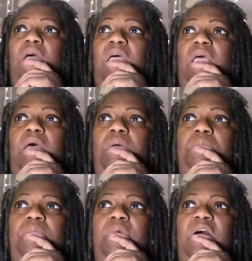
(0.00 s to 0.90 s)
Uh,
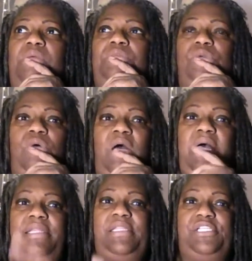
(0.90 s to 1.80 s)
so
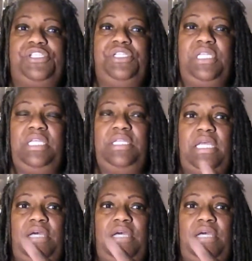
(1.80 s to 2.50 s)
how did she get